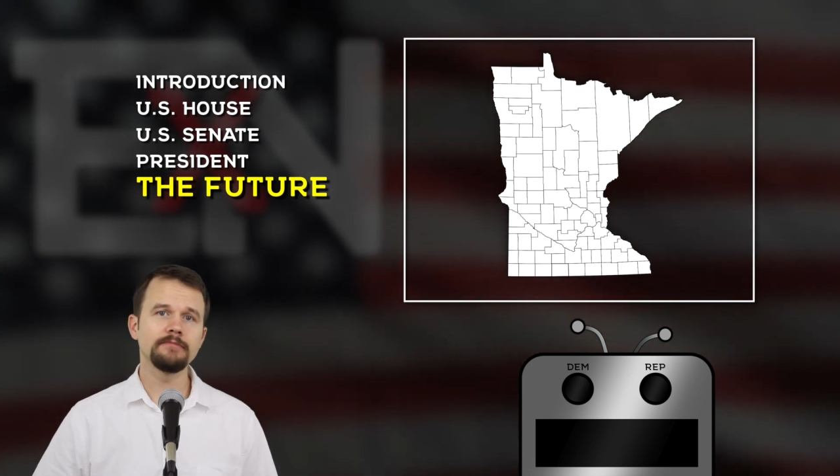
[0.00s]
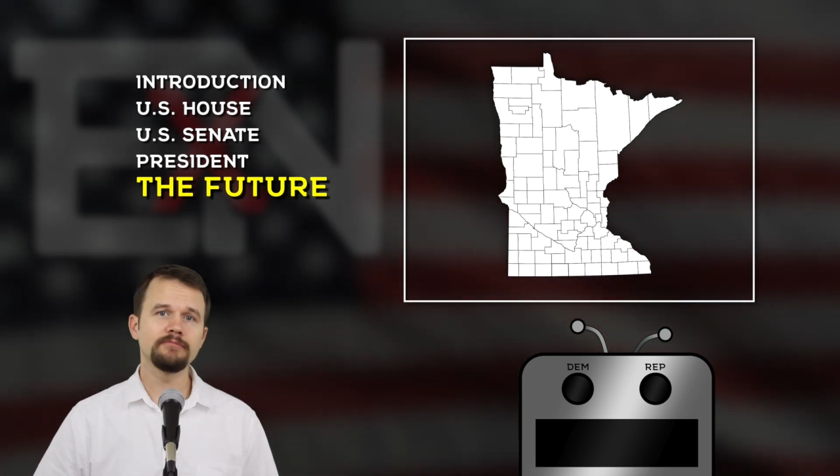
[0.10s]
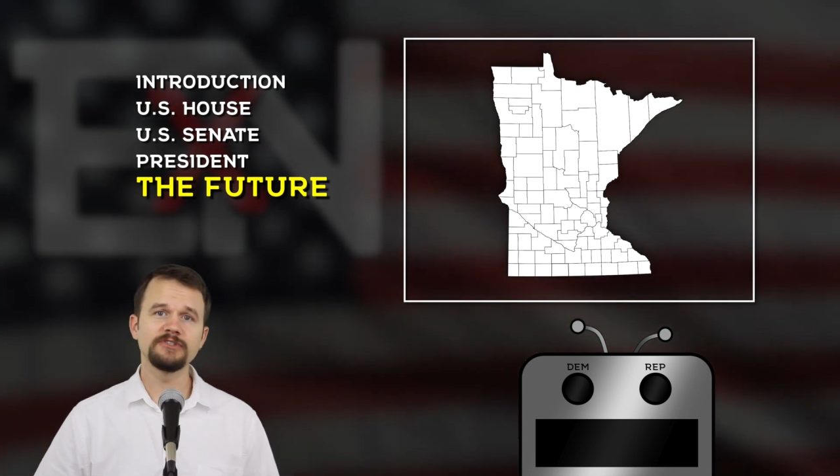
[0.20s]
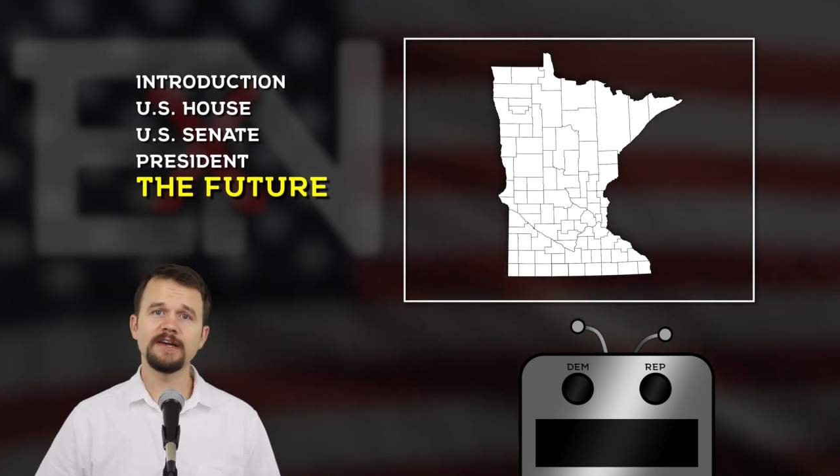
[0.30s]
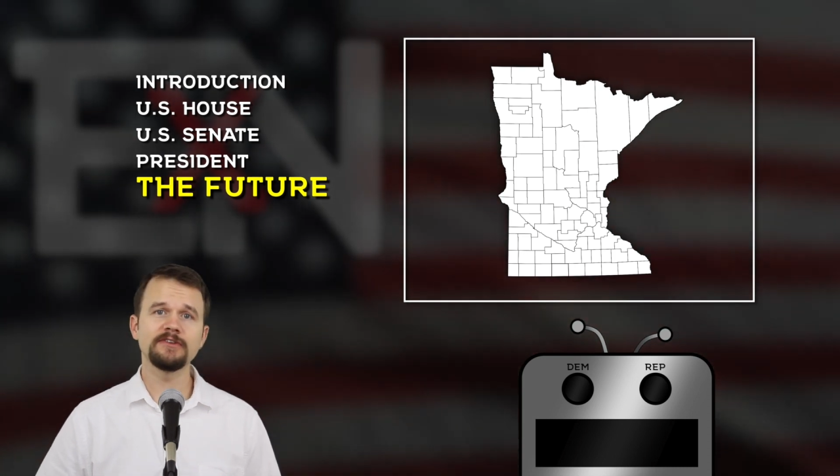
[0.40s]

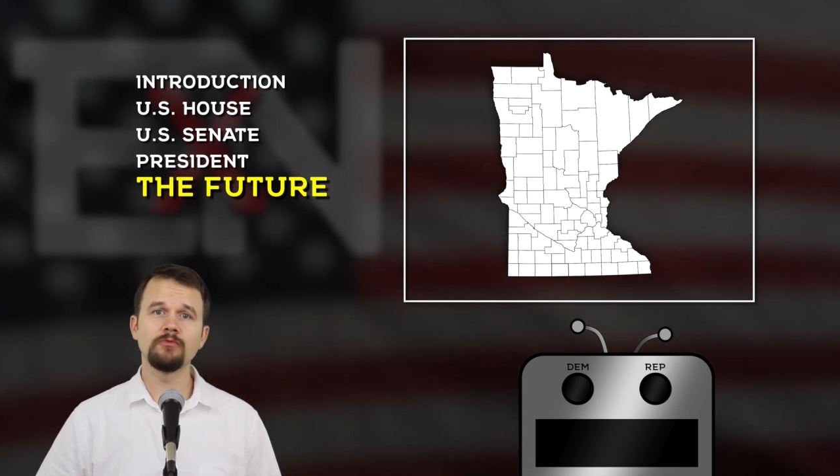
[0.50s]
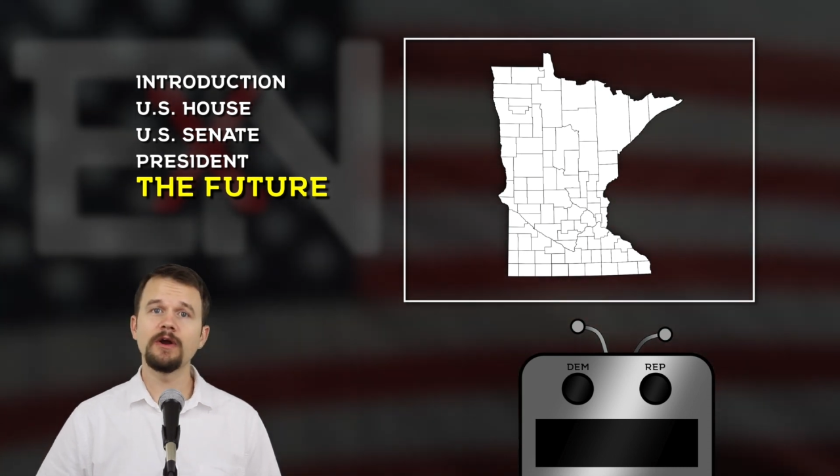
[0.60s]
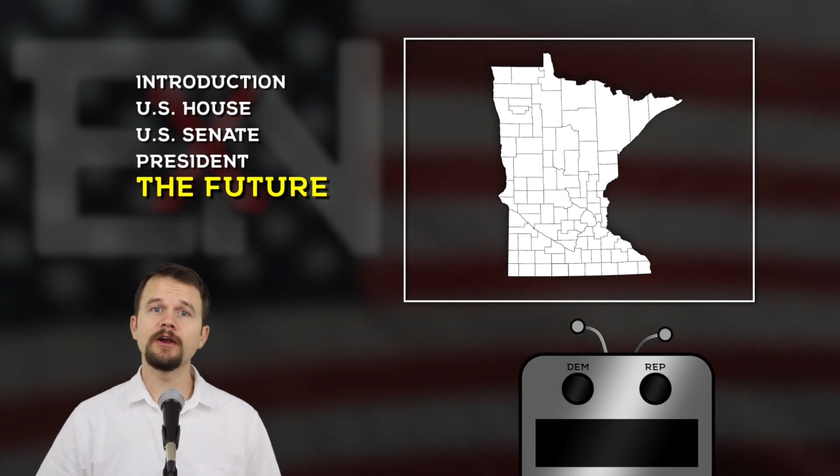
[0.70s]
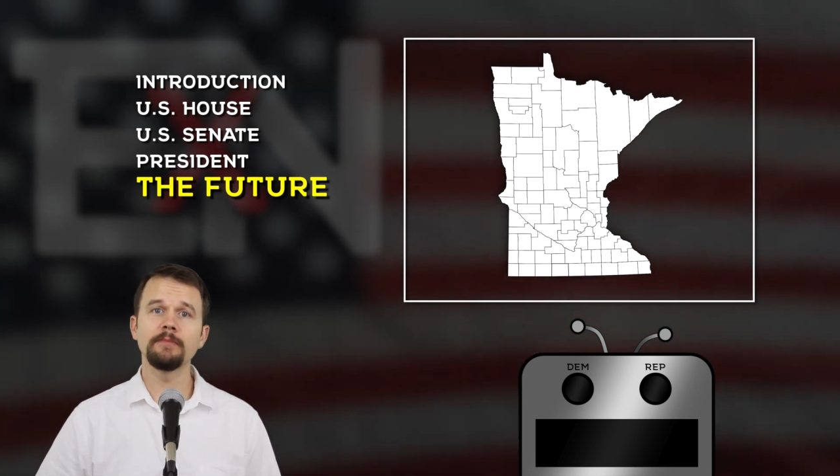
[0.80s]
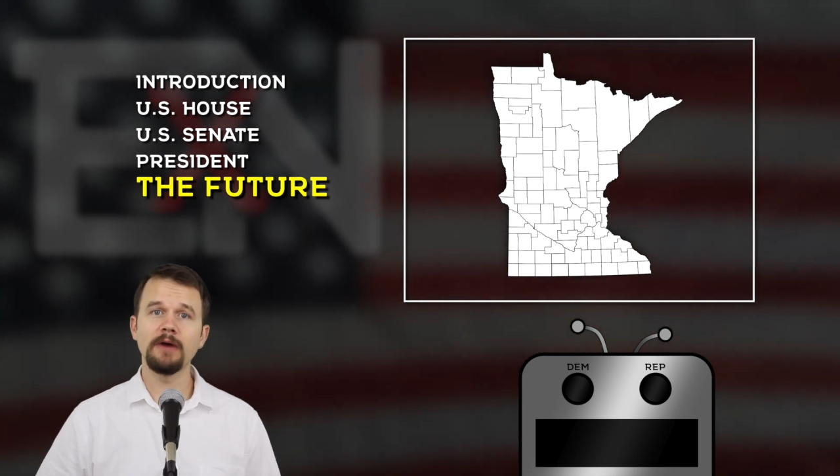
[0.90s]
project
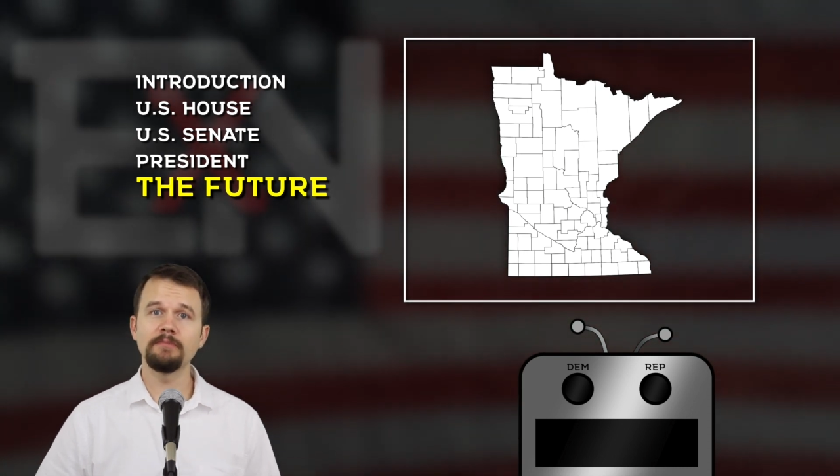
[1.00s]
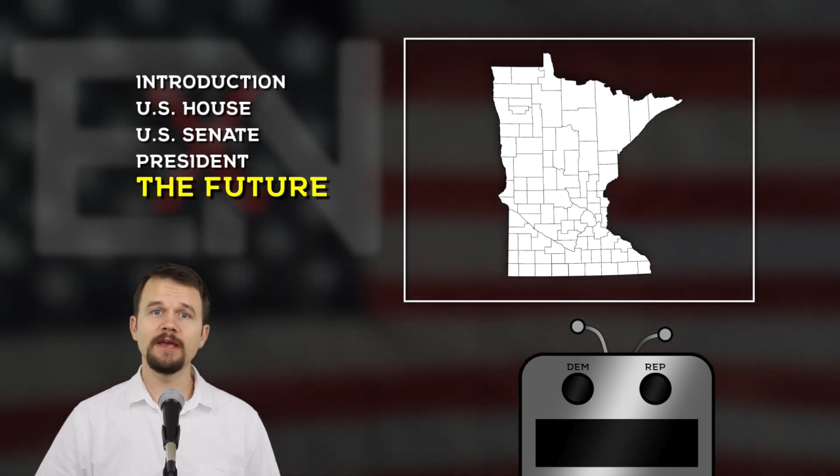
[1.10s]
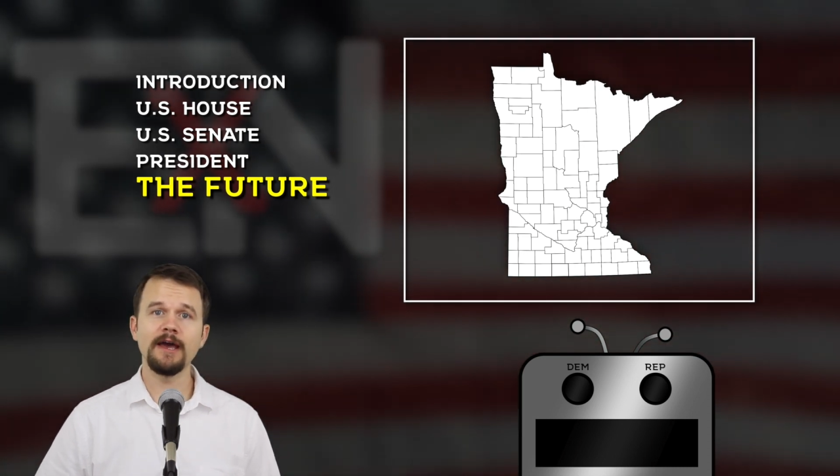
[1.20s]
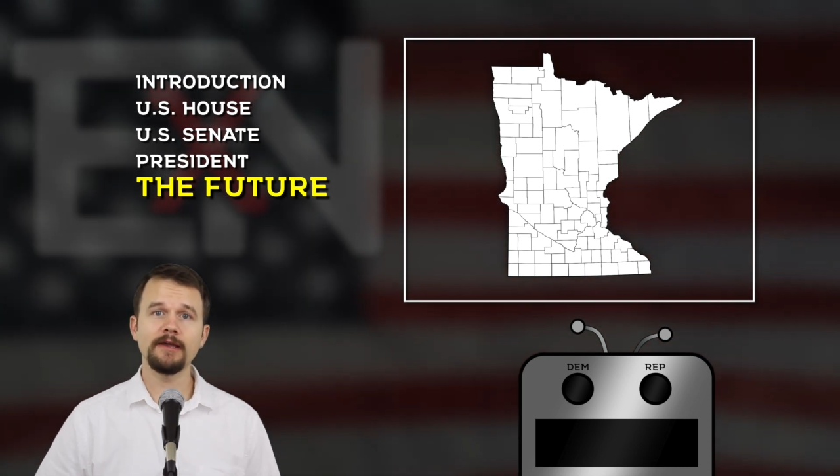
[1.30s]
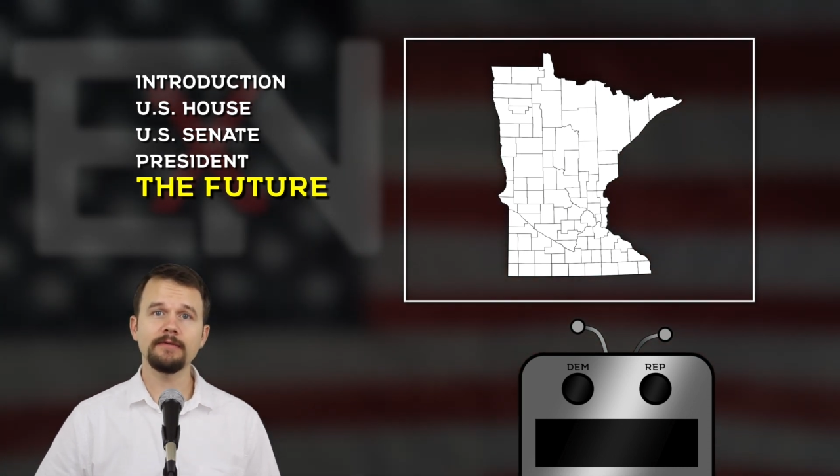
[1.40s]
where it might be
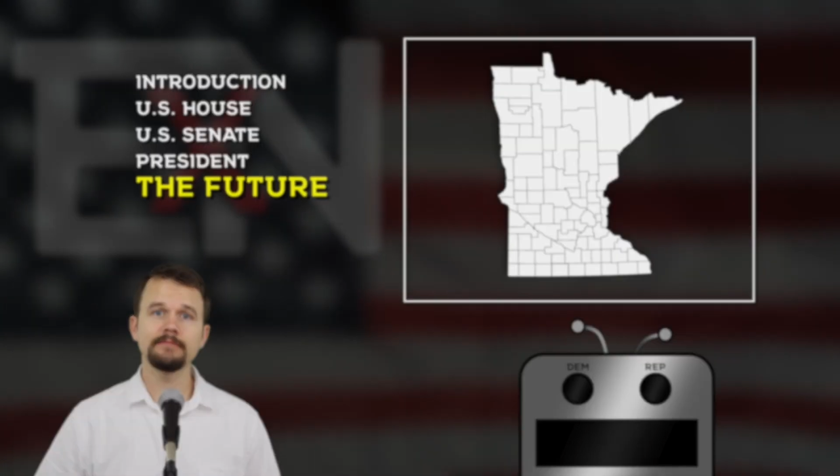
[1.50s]
heading.